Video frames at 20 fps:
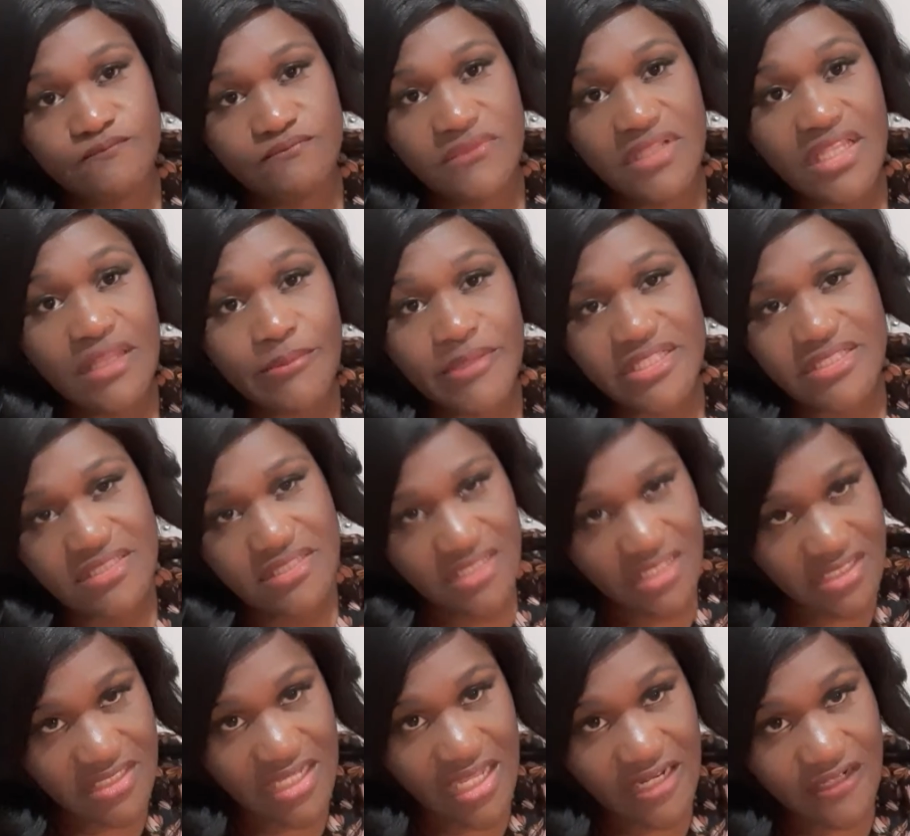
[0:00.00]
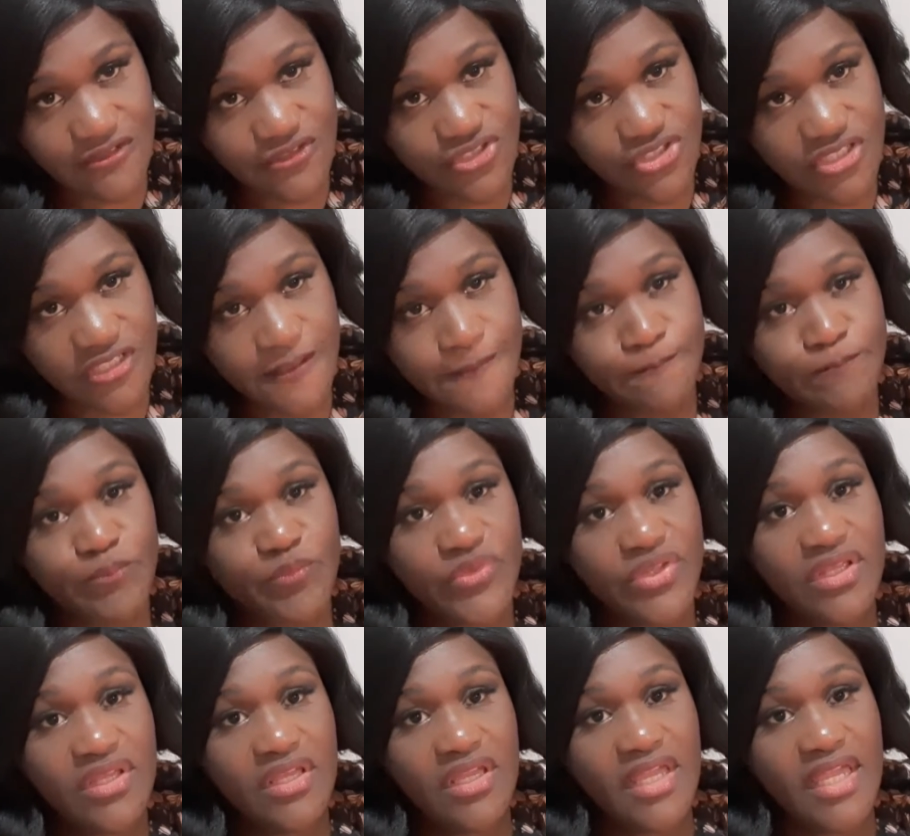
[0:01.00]
limit the technology.
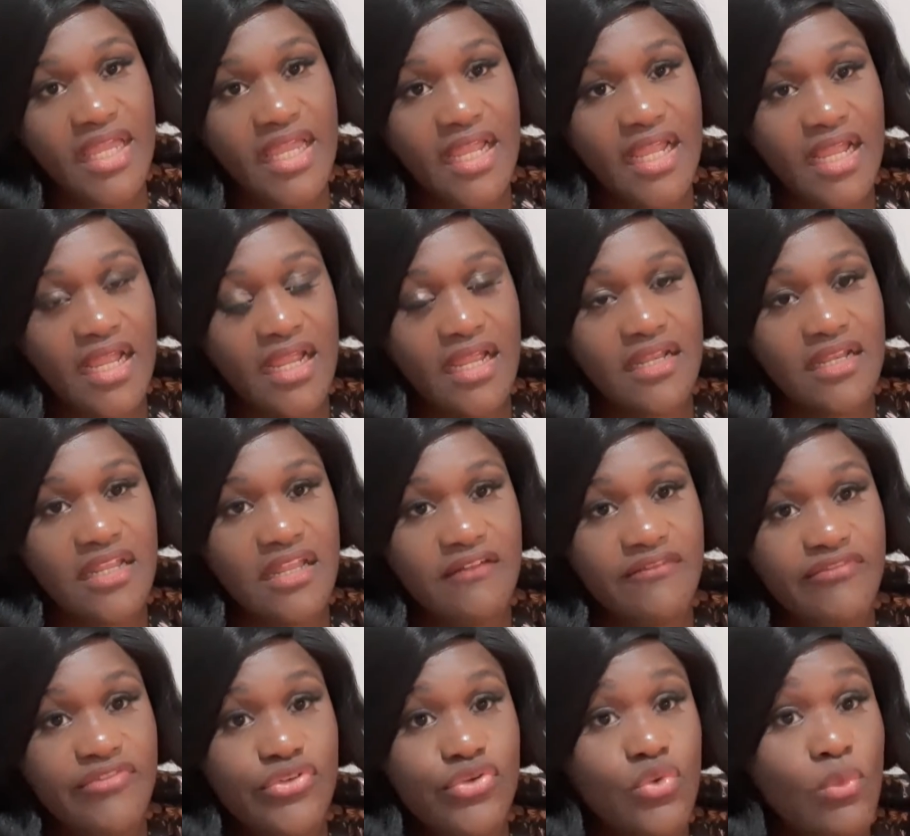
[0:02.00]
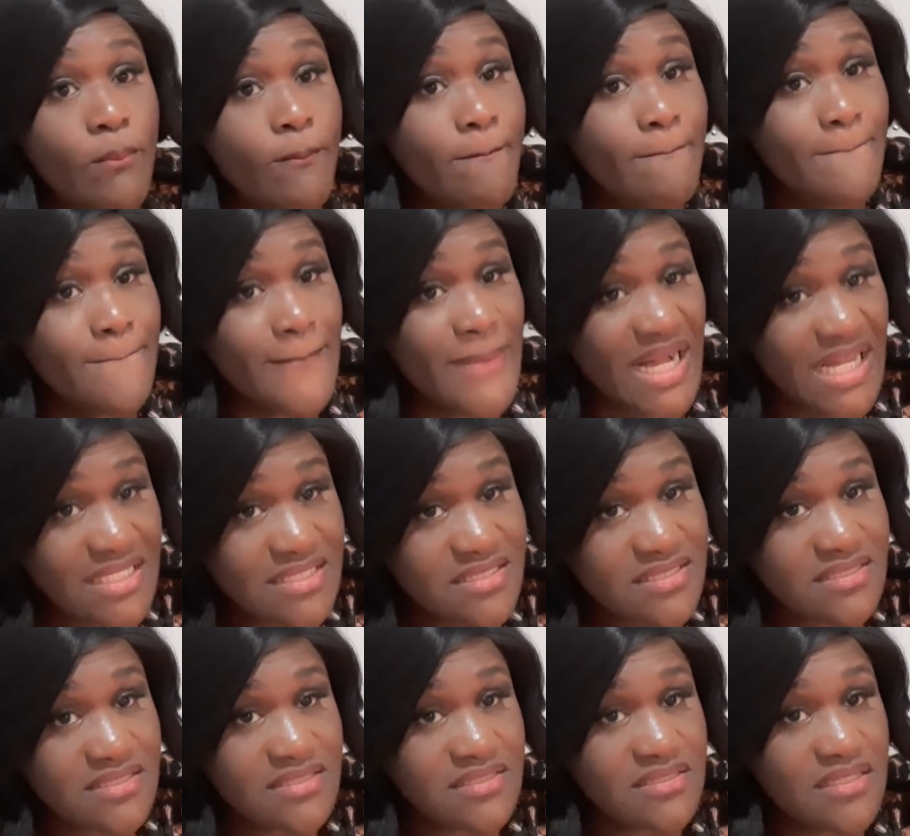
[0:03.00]
And if you
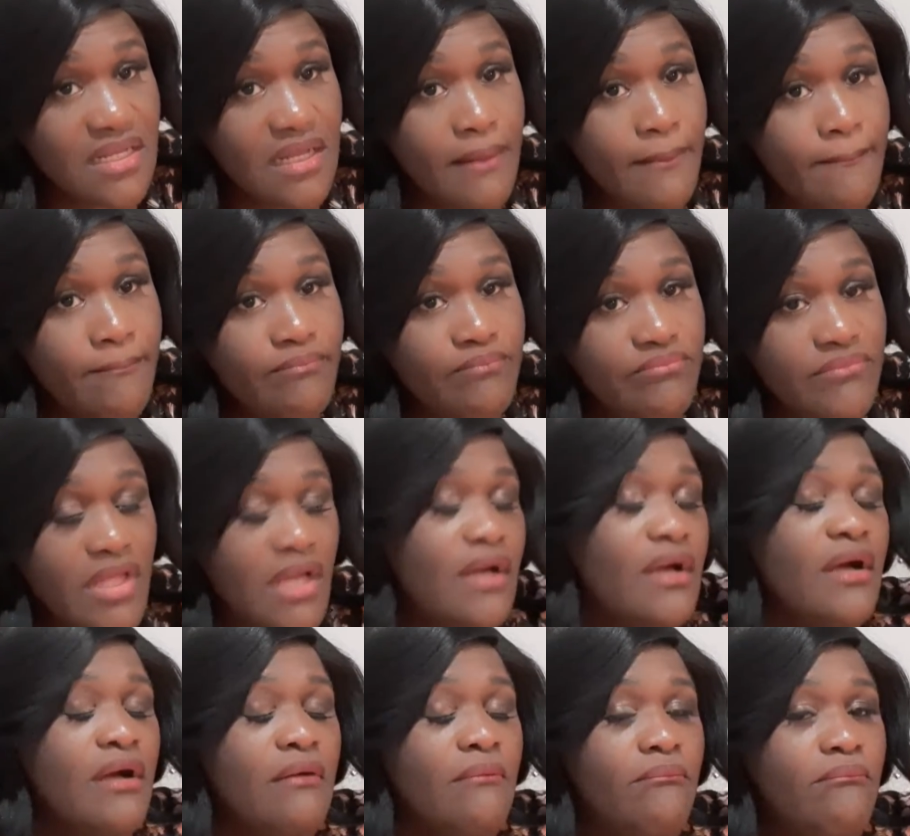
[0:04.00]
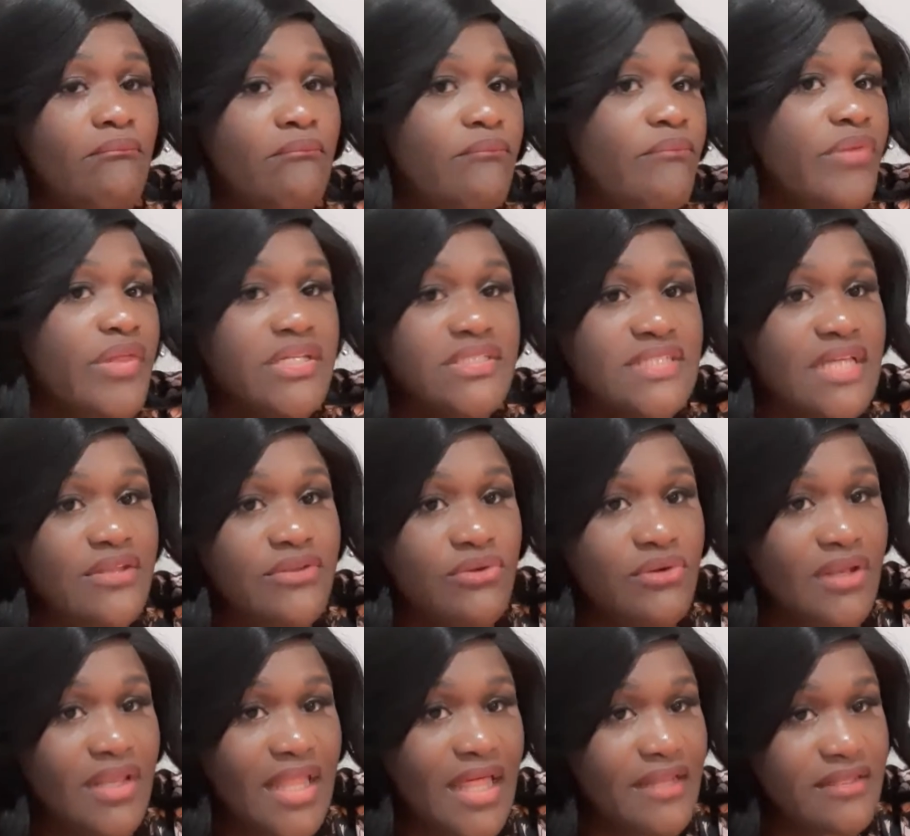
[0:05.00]
must, because I
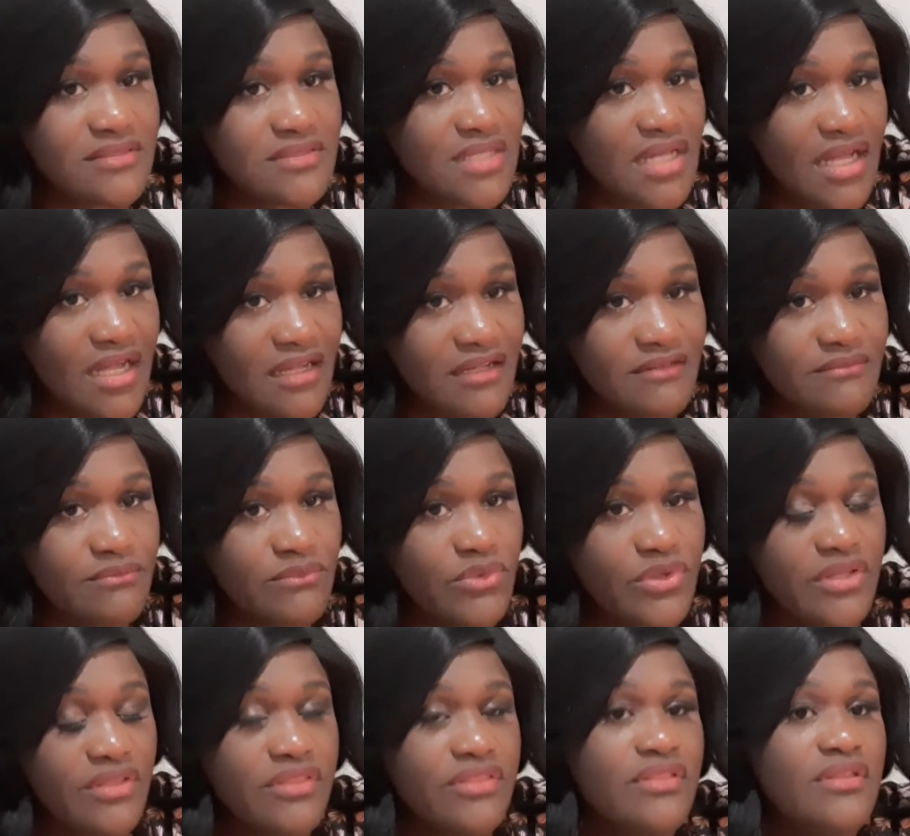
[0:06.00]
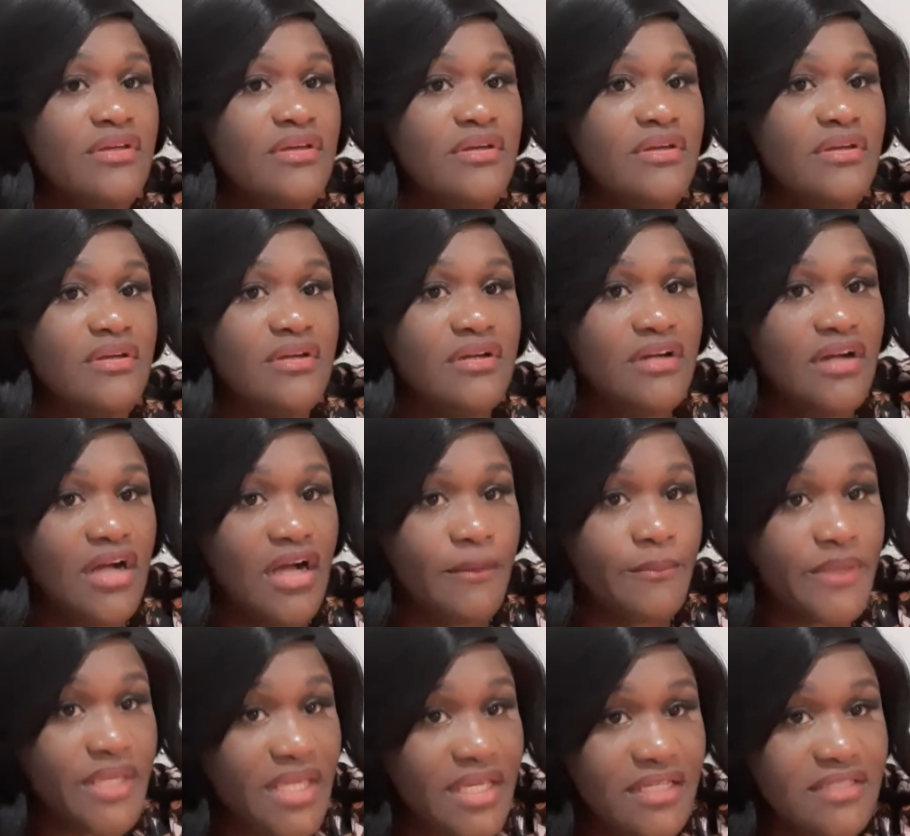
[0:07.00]
know a lot of time with
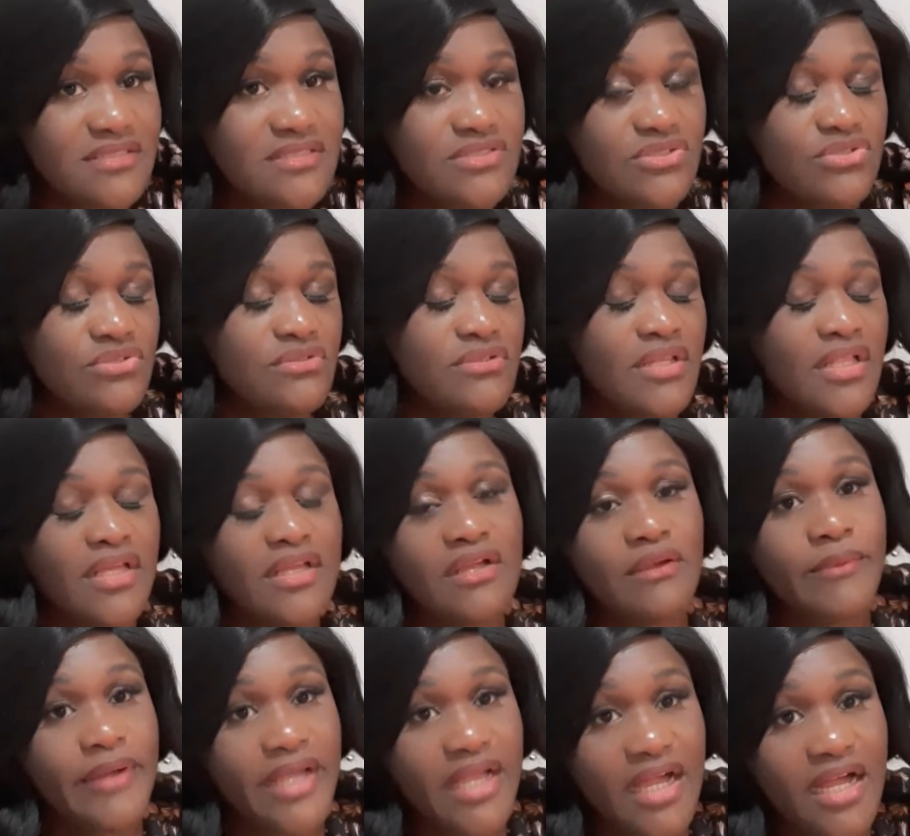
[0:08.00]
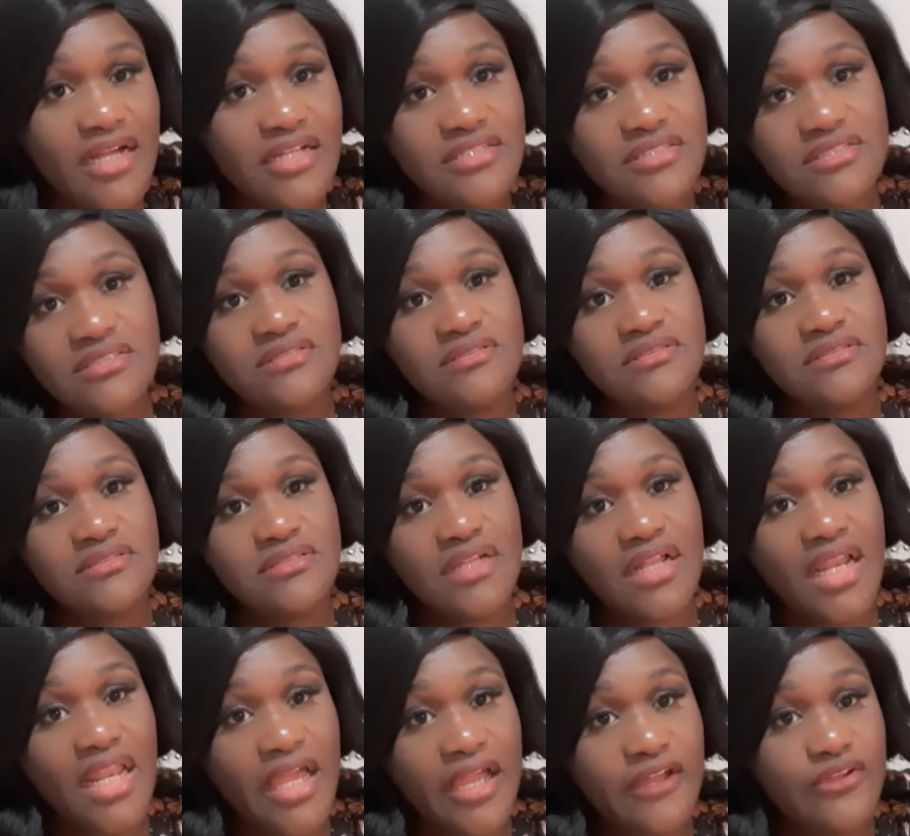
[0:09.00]
kids, you like, oh my gosh,
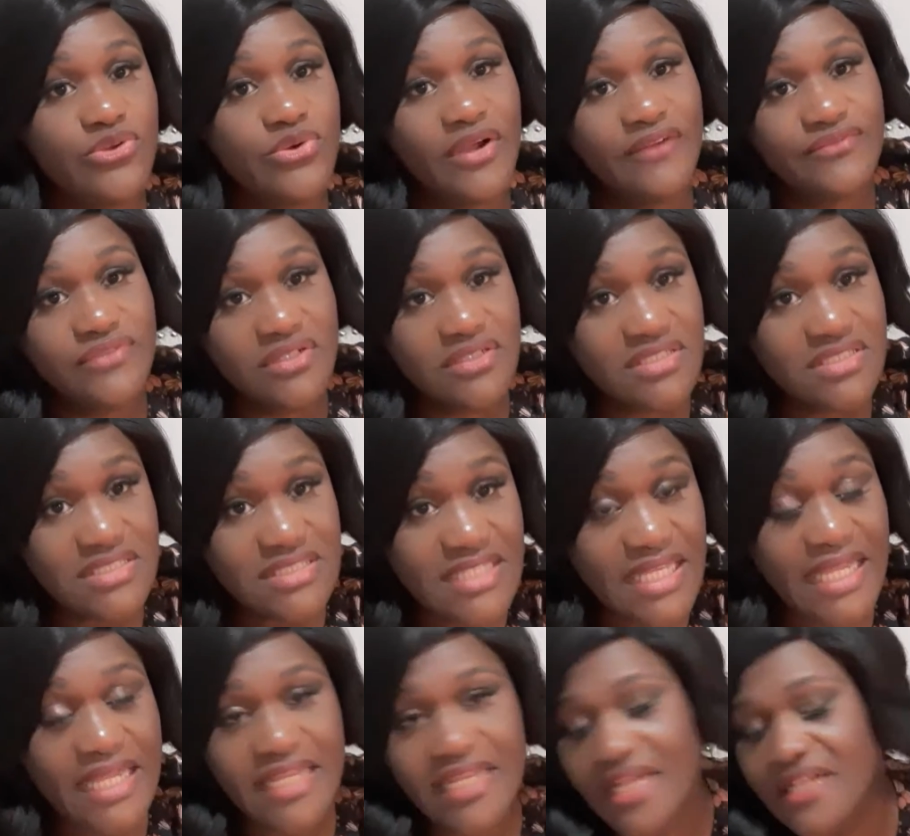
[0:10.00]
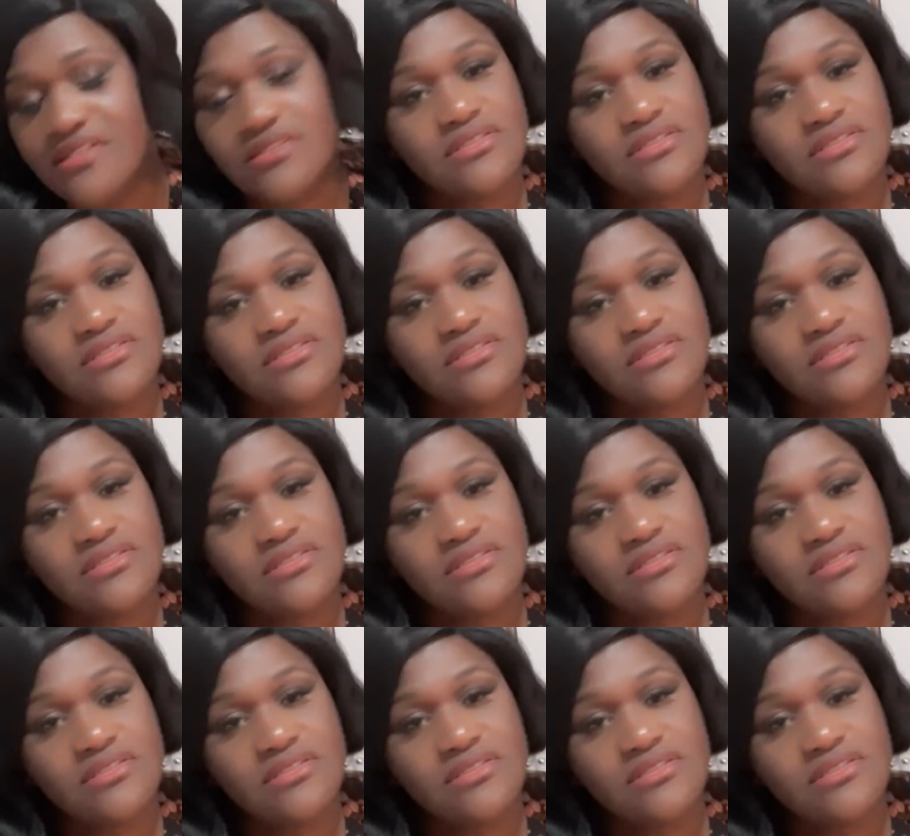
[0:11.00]
Claire, you have to understand, I